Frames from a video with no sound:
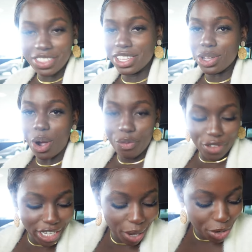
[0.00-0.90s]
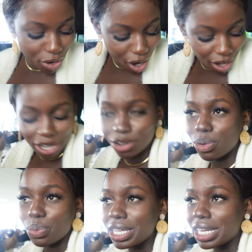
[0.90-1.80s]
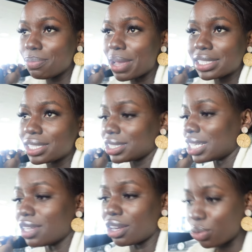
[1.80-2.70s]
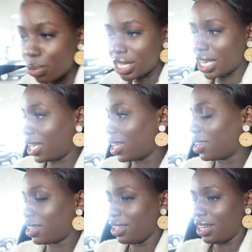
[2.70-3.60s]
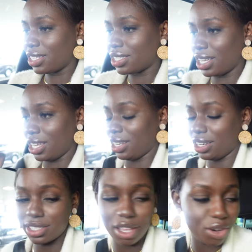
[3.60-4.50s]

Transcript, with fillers: And this whole filling up your car like on a weekly basis, it's annoying. Listen, it's